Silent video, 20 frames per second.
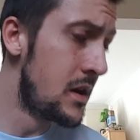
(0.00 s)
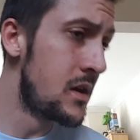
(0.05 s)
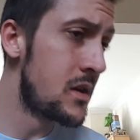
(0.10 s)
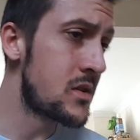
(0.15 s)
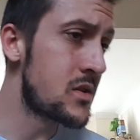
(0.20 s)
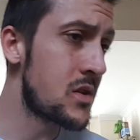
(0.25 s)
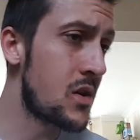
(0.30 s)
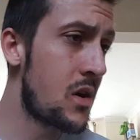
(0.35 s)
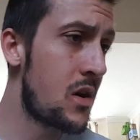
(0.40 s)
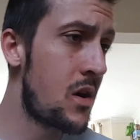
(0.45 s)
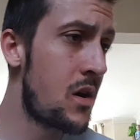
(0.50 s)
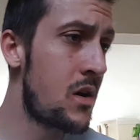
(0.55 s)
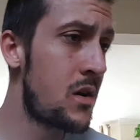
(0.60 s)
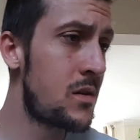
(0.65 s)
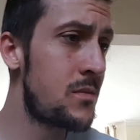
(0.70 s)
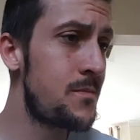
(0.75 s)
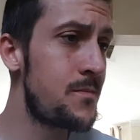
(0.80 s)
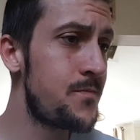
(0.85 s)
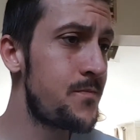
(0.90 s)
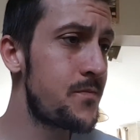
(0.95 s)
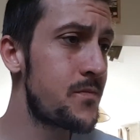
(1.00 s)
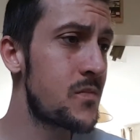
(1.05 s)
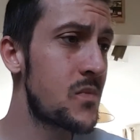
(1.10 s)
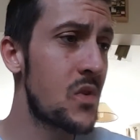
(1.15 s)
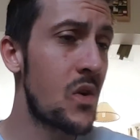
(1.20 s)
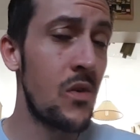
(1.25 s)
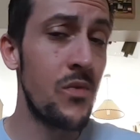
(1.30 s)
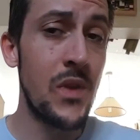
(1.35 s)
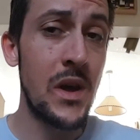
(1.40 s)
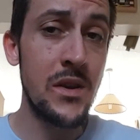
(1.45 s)
So
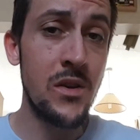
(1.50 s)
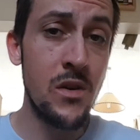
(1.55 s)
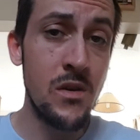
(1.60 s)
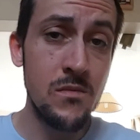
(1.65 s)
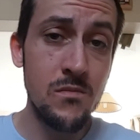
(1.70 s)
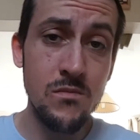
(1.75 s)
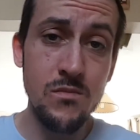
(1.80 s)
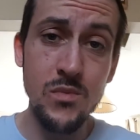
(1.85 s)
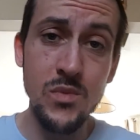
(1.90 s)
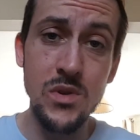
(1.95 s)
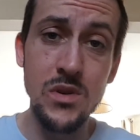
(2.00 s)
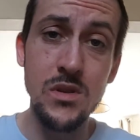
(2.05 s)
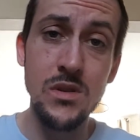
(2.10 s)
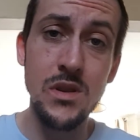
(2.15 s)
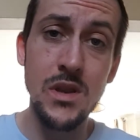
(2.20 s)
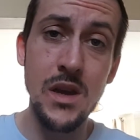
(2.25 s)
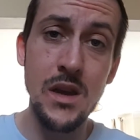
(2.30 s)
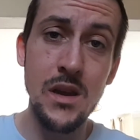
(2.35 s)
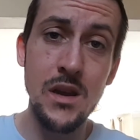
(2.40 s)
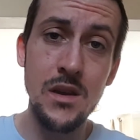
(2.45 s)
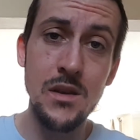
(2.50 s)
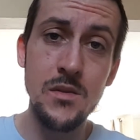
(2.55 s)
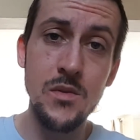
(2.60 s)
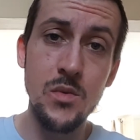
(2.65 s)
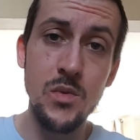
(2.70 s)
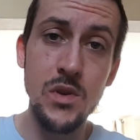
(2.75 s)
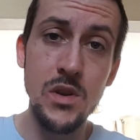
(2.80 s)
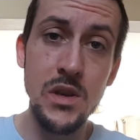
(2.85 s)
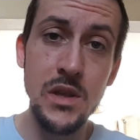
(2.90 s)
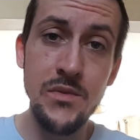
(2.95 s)
on that note, we'll
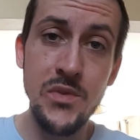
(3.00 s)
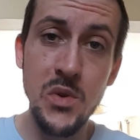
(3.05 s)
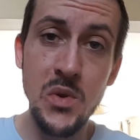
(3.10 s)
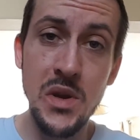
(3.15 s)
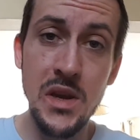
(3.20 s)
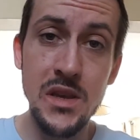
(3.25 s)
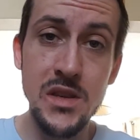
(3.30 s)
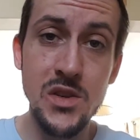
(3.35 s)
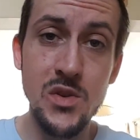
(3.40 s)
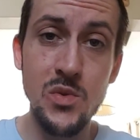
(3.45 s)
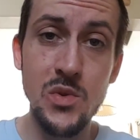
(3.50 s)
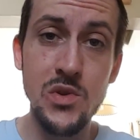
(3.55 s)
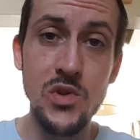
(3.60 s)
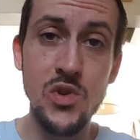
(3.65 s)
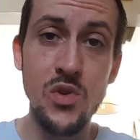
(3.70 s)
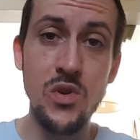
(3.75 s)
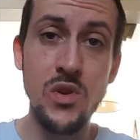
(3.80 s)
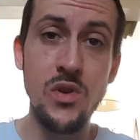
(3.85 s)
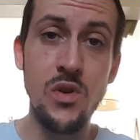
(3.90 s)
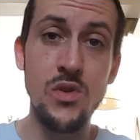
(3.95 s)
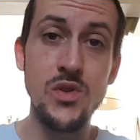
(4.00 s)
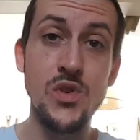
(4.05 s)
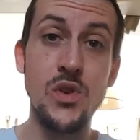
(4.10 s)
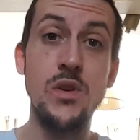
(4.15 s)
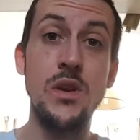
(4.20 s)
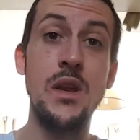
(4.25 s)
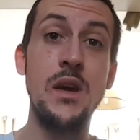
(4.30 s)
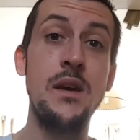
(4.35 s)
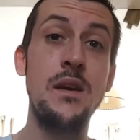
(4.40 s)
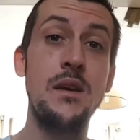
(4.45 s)
leave you guys to enjoy your
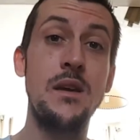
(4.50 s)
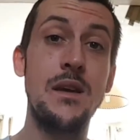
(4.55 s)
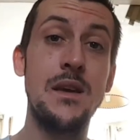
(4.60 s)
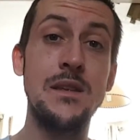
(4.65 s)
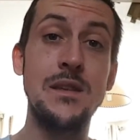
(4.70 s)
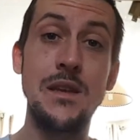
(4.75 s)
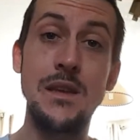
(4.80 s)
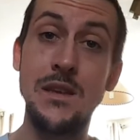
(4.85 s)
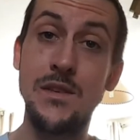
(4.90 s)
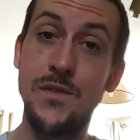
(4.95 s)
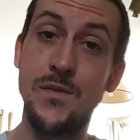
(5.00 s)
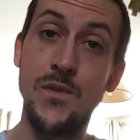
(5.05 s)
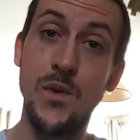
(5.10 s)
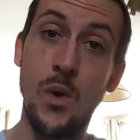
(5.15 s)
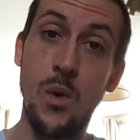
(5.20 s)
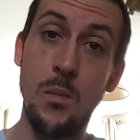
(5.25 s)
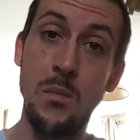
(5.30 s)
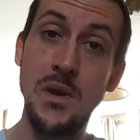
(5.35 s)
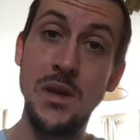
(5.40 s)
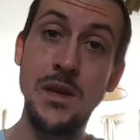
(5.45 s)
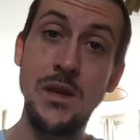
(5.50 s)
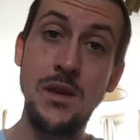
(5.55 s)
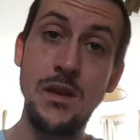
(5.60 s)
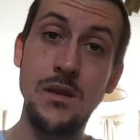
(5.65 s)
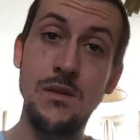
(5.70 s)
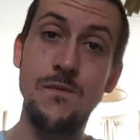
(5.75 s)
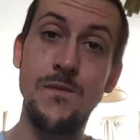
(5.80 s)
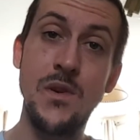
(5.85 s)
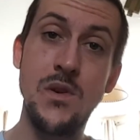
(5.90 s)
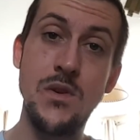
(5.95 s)
Sunday, as it is for me.
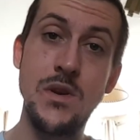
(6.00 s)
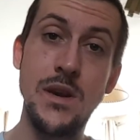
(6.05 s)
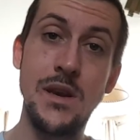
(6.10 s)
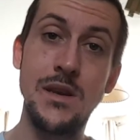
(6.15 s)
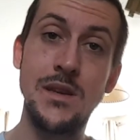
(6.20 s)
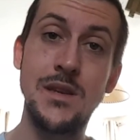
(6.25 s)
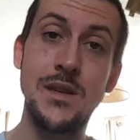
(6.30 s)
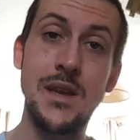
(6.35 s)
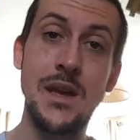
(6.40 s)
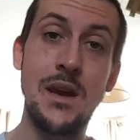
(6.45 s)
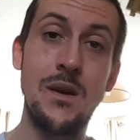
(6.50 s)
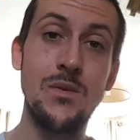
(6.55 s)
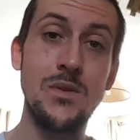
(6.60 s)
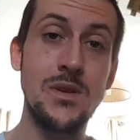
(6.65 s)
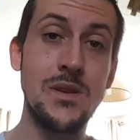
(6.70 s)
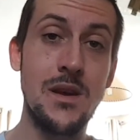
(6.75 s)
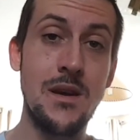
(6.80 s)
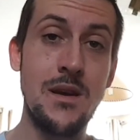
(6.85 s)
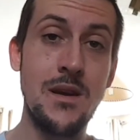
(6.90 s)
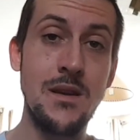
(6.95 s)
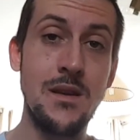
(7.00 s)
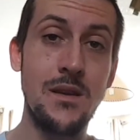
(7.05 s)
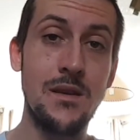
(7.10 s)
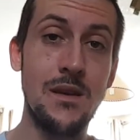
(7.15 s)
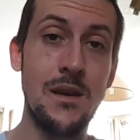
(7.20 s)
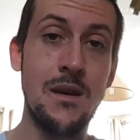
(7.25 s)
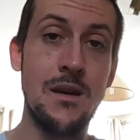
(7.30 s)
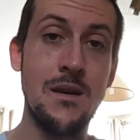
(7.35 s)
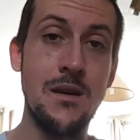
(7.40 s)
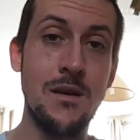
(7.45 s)
A very nice day outside.
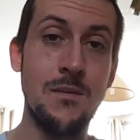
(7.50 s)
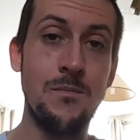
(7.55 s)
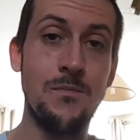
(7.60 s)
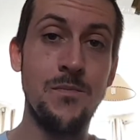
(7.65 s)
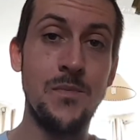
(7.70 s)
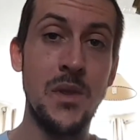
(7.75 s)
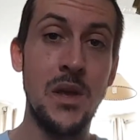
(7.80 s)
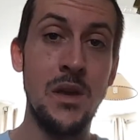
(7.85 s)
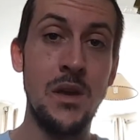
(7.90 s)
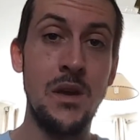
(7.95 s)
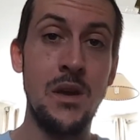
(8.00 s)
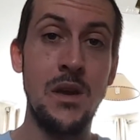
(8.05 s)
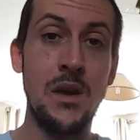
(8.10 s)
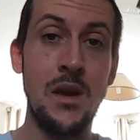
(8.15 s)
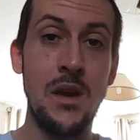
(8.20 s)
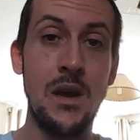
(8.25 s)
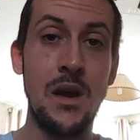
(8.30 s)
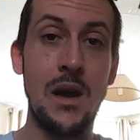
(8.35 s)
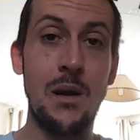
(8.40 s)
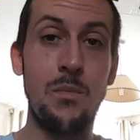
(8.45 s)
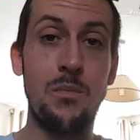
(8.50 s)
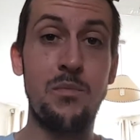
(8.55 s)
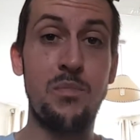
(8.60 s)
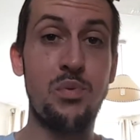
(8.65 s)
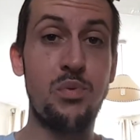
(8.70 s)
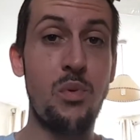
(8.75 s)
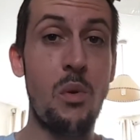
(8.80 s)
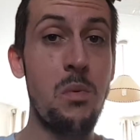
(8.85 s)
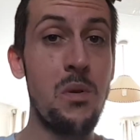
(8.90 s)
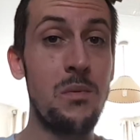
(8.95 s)
I'll
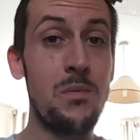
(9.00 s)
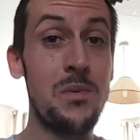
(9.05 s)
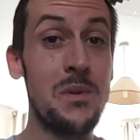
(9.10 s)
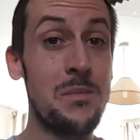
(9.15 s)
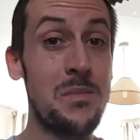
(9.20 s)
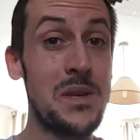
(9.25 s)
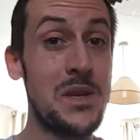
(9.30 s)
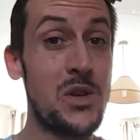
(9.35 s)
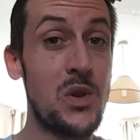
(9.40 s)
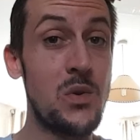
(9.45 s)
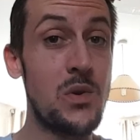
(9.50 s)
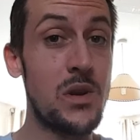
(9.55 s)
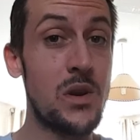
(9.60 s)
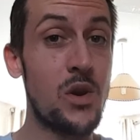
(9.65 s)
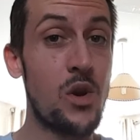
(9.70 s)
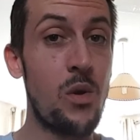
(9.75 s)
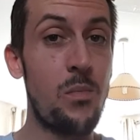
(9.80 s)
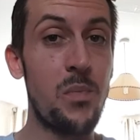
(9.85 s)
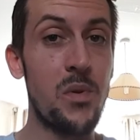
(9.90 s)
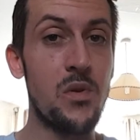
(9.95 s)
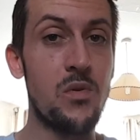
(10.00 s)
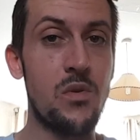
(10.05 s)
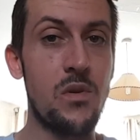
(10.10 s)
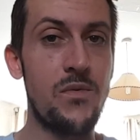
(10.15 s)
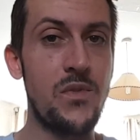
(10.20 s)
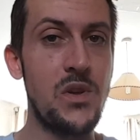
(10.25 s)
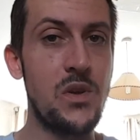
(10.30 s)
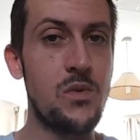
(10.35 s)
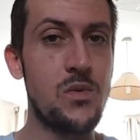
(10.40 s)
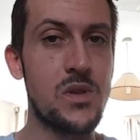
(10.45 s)
probably be doing a couple of
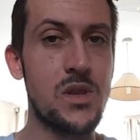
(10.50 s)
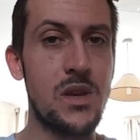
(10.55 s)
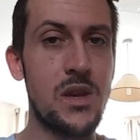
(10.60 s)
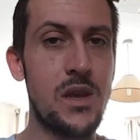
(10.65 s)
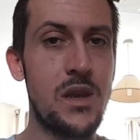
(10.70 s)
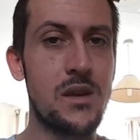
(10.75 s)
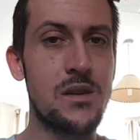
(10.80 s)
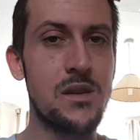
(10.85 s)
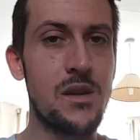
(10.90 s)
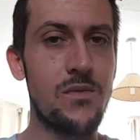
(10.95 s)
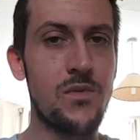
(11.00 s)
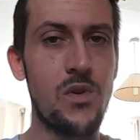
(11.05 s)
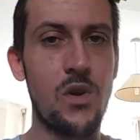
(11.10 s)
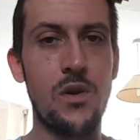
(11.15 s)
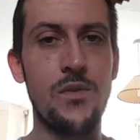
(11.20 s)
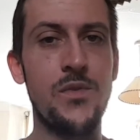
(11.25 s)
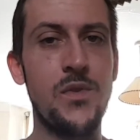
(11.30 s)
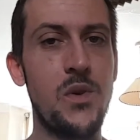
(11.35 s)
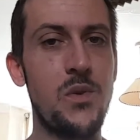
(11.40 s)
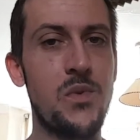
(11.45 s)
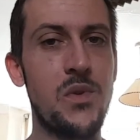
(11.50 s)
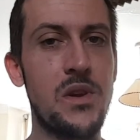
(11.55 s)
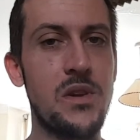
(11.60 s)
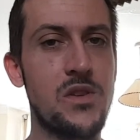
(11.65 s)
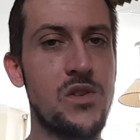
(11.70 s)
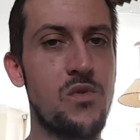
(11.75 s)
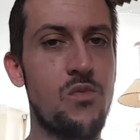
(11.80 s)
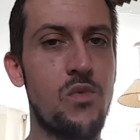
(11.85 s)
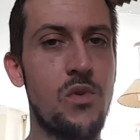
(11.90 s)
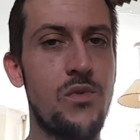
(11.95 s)
reviews today because I've got a few
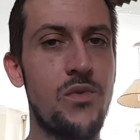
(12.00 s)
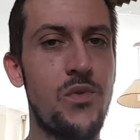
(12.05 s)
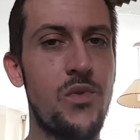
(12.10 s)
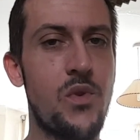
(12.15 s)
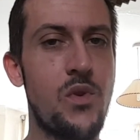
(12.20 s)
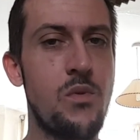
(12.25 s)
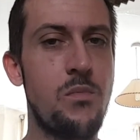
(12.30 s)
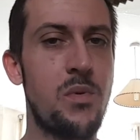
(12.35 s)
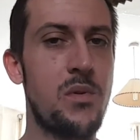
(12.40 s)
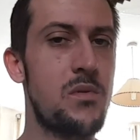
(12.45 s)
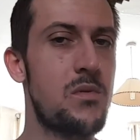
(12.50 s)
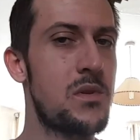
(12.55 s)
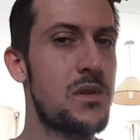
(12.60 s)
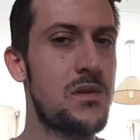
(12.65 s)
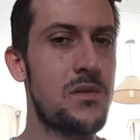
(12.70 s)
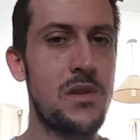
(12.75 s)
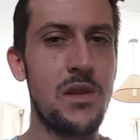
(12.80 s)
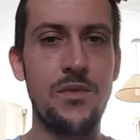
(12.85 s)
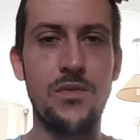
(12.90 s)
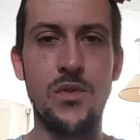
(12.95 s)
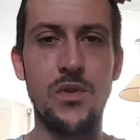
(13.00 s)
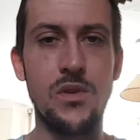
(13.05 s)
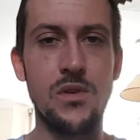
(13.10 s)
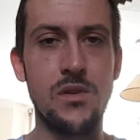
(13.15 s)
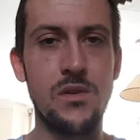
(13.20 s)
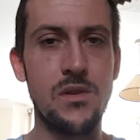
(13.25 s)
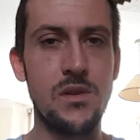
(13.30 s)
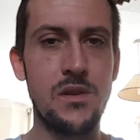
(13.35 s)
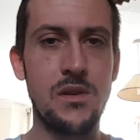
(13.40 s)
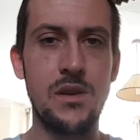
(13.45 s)
things to run through, but with different